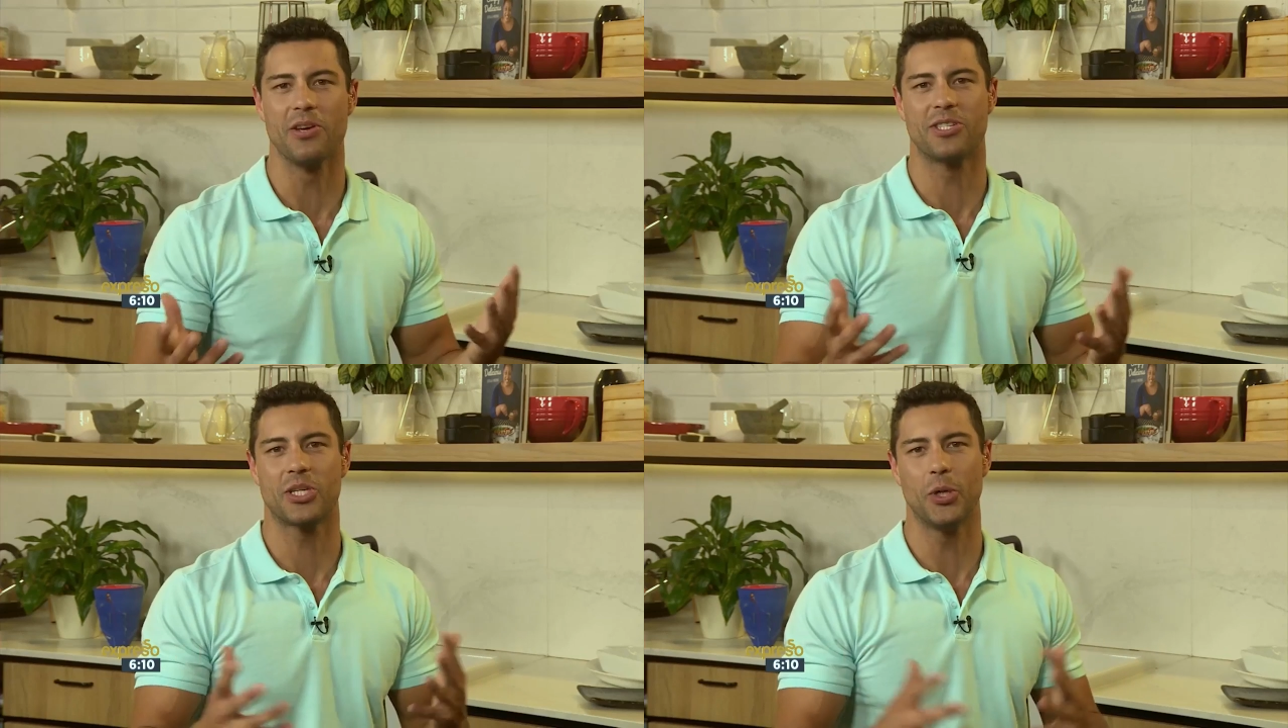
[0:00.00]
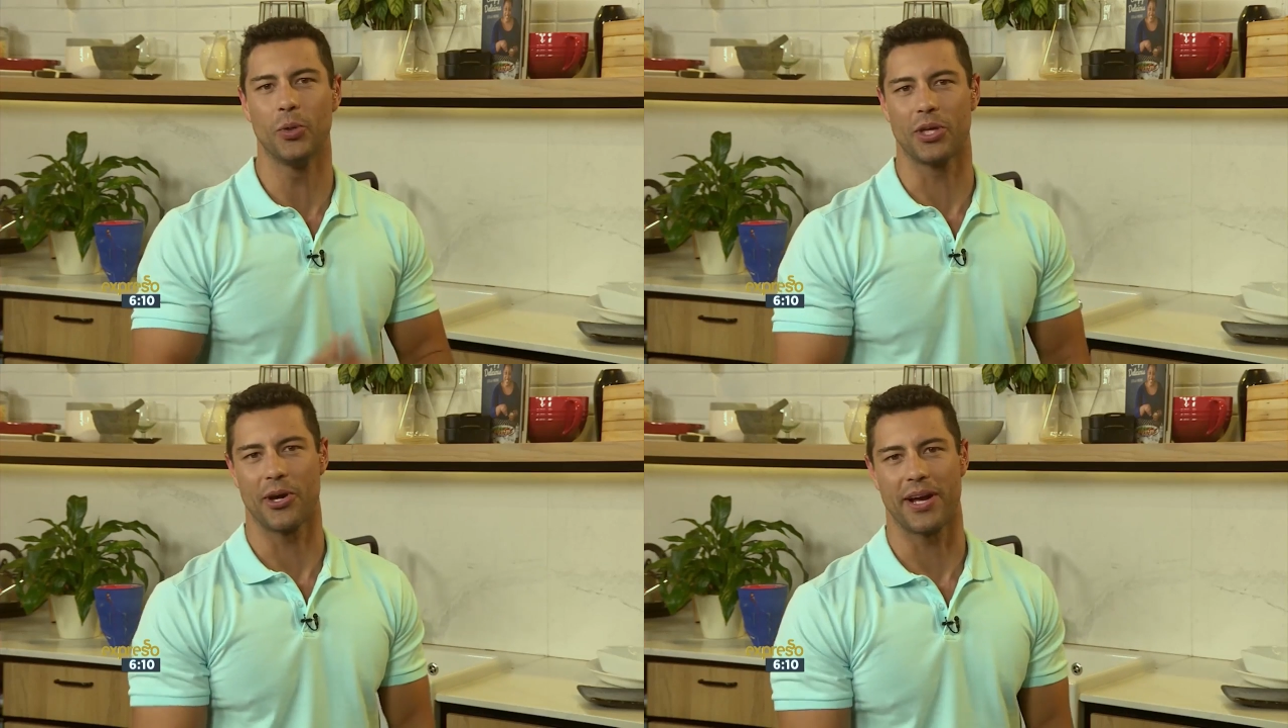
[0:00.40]
The
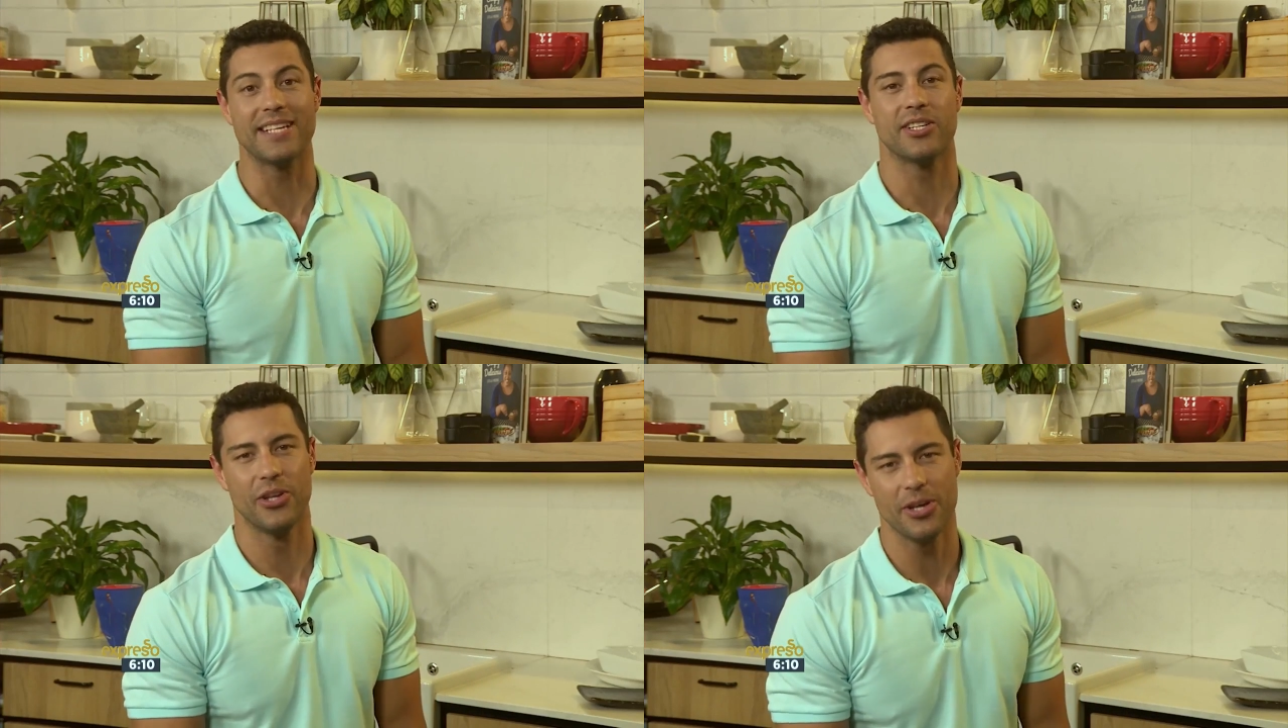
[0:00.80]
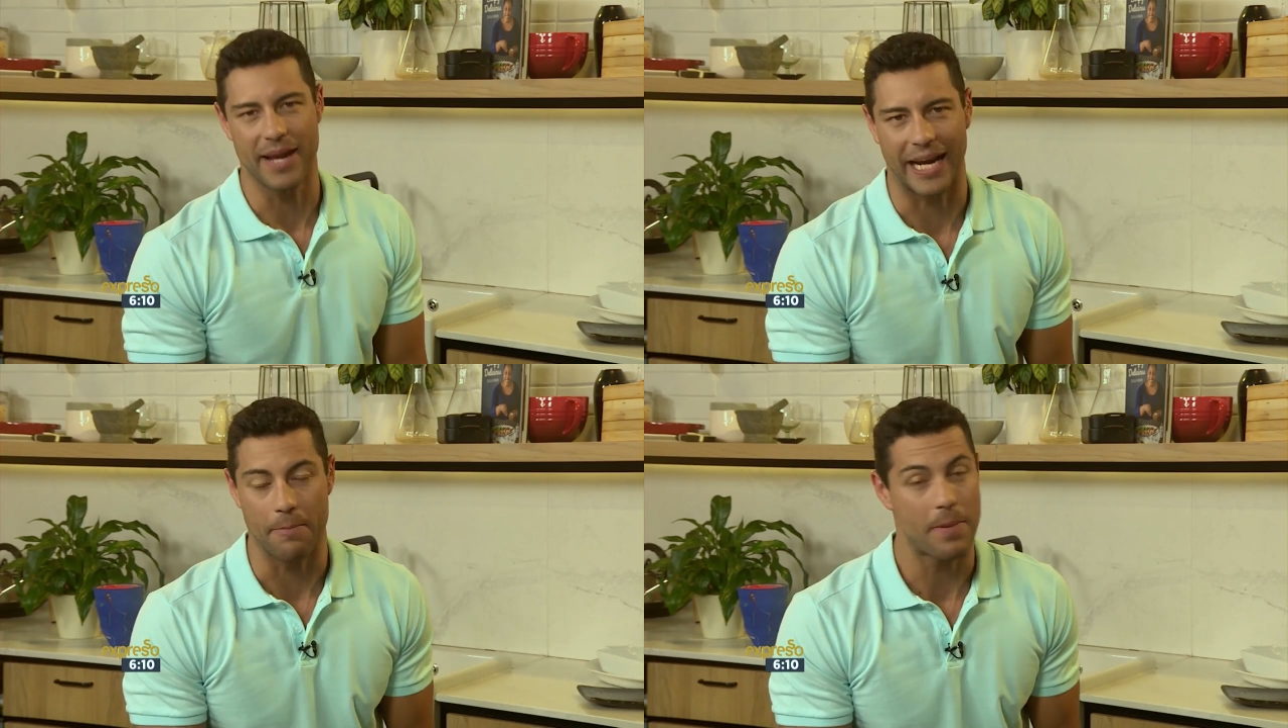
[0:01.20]
new school year
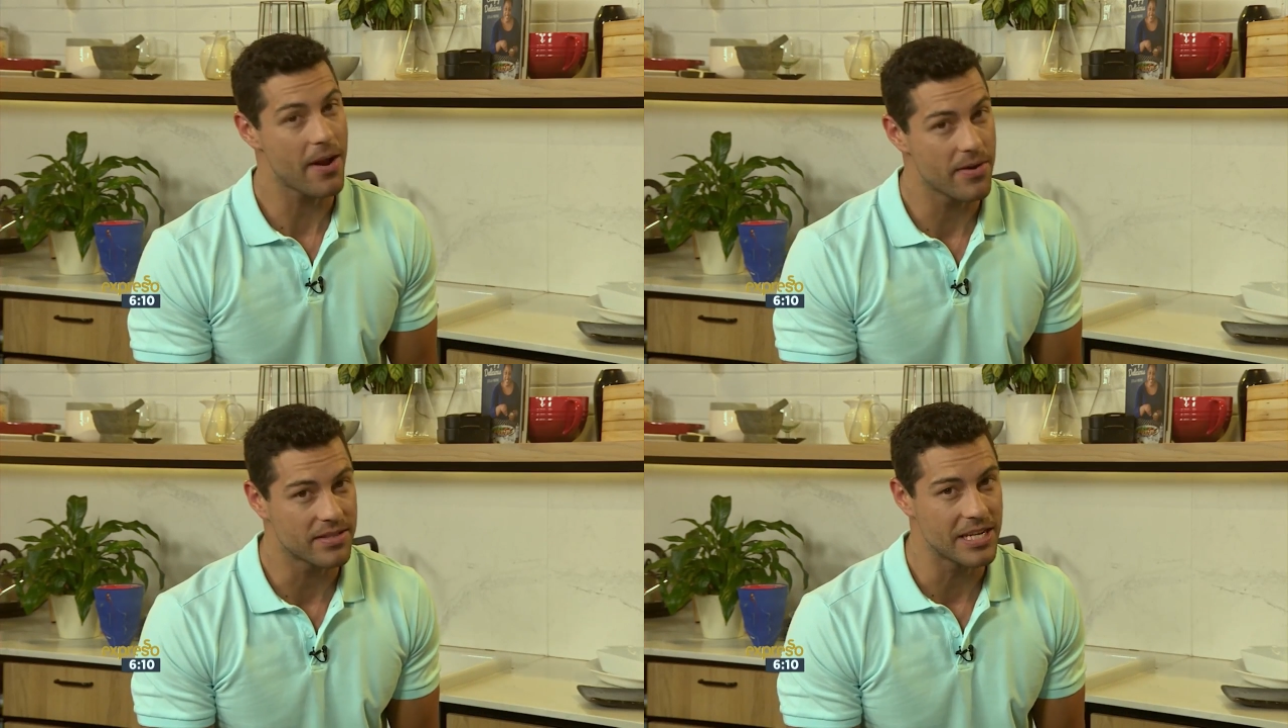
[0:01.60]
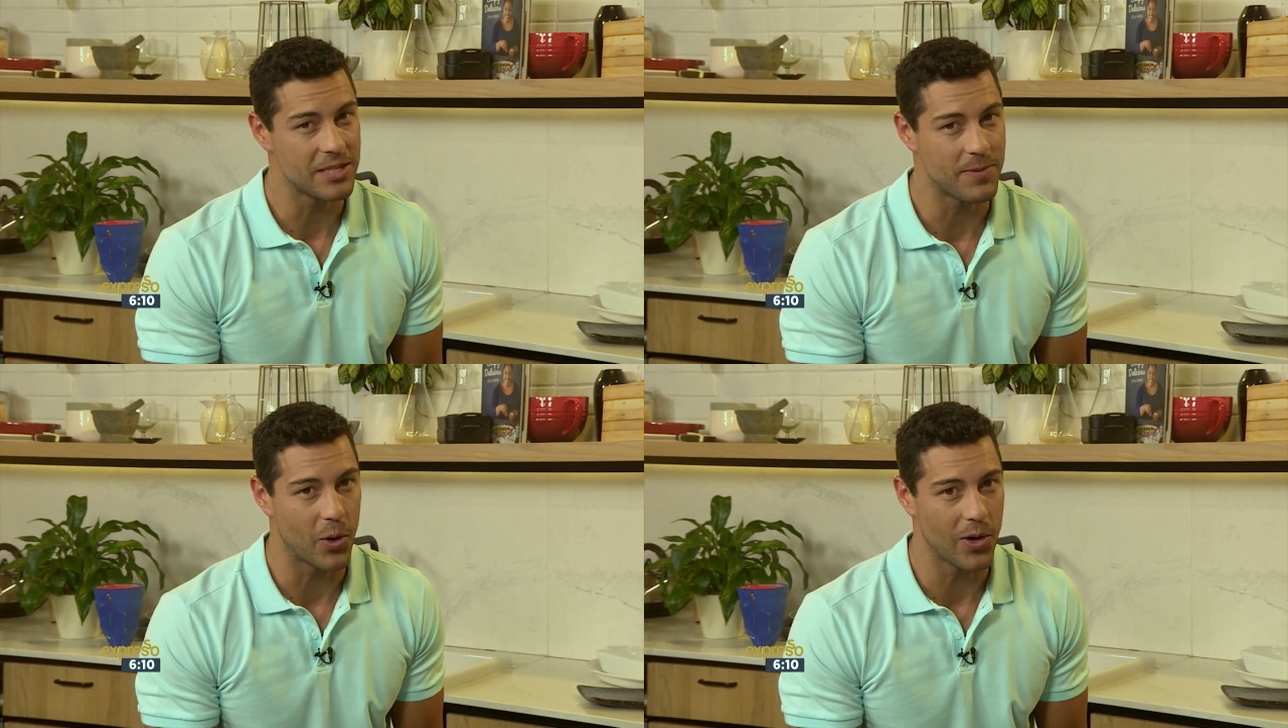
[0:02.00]
is looming and parents